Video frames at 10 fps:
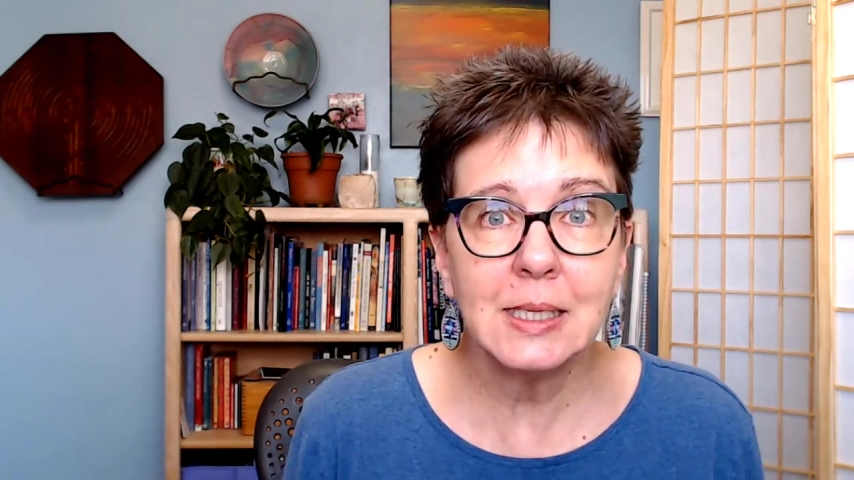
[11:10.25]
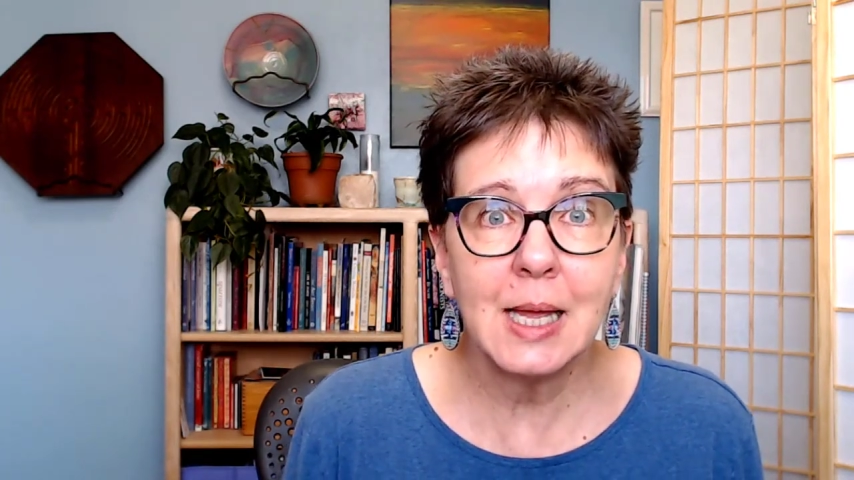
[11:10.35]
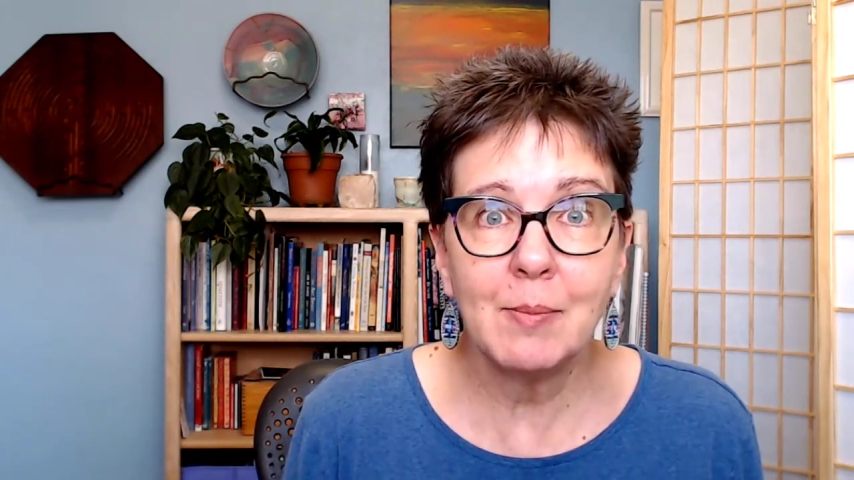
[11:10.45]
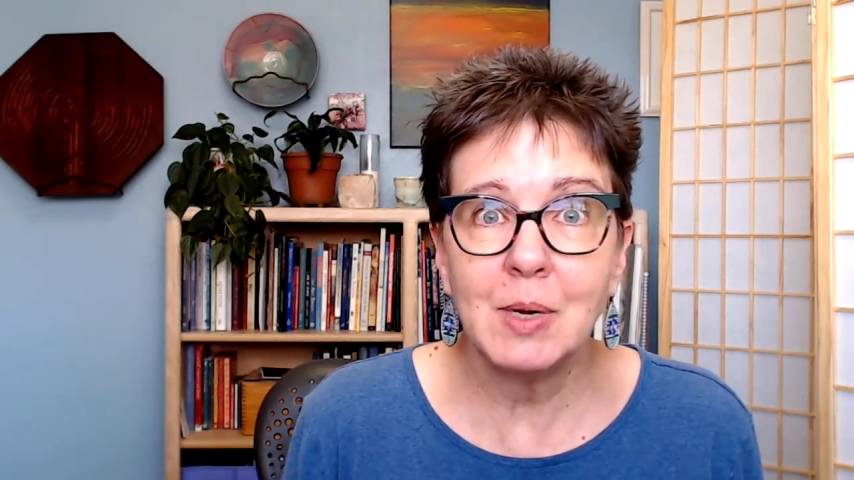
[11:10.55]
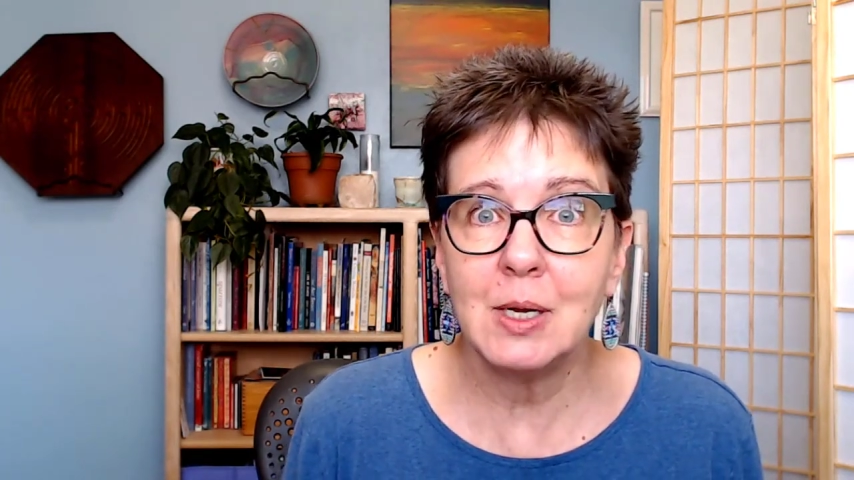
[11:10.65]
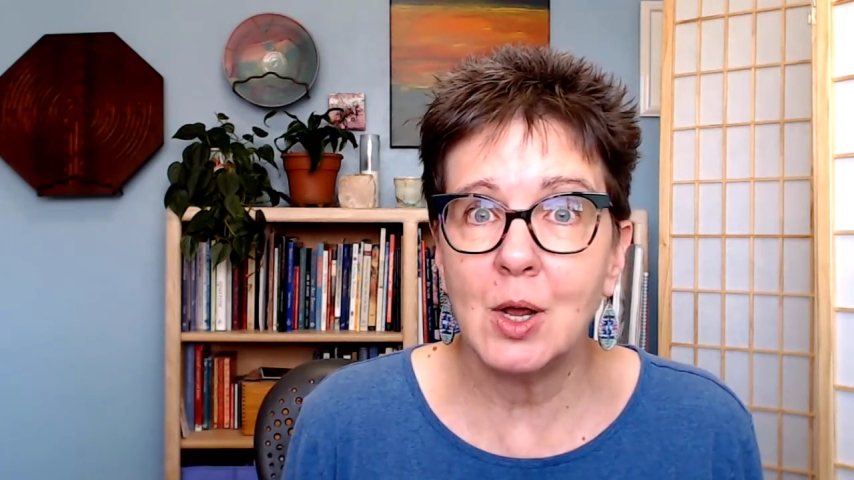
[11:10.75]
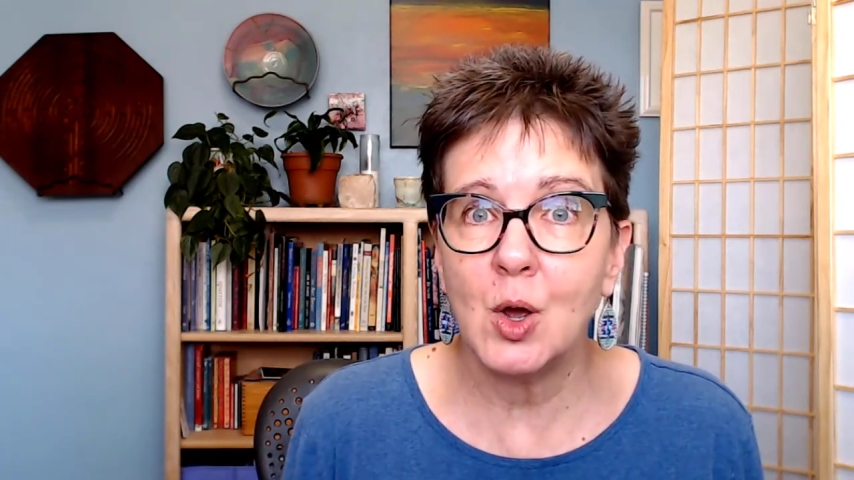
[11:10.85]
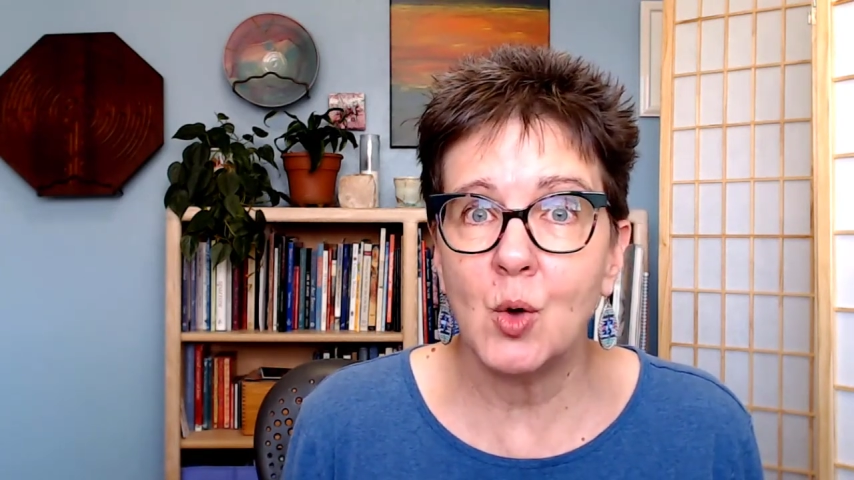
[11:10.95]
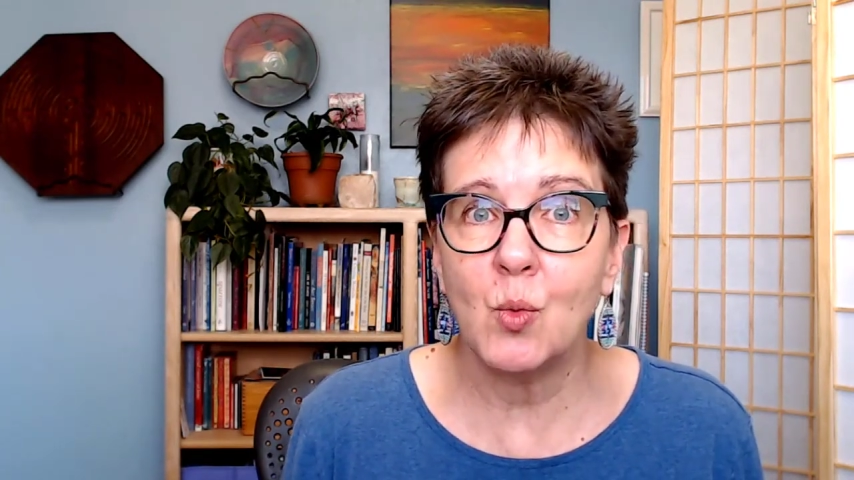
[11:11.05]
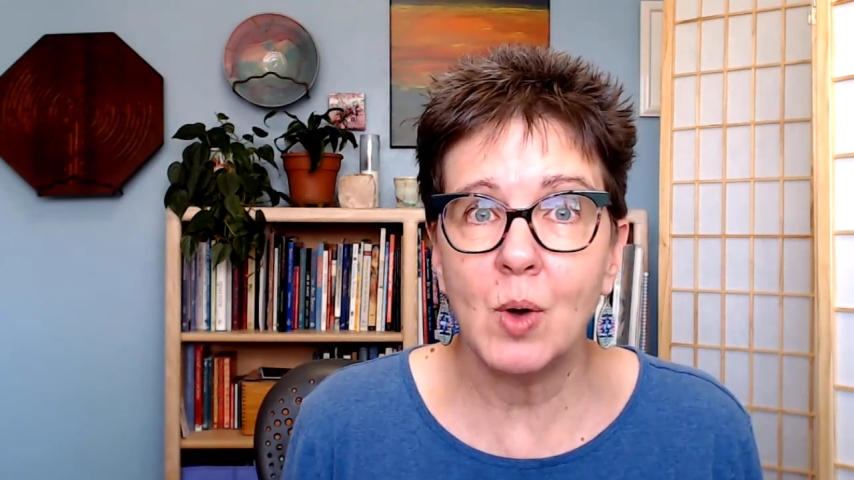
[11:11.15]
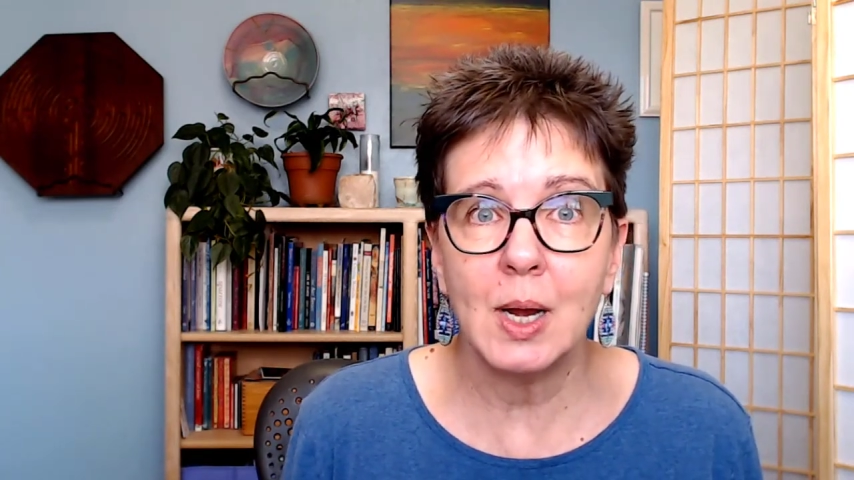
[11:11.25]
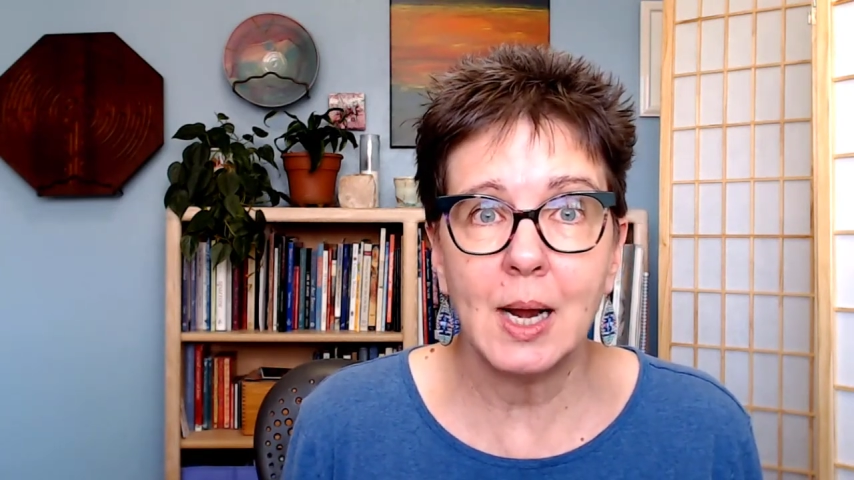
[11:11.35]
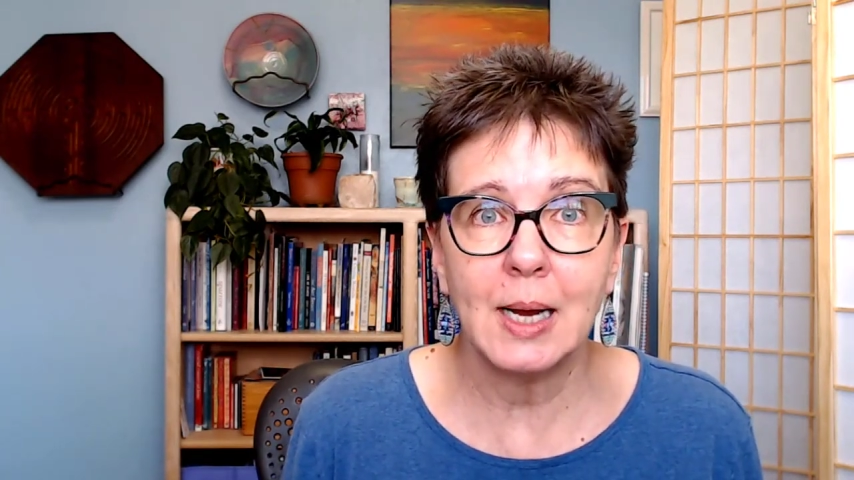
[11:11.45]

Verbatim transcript: Let me know what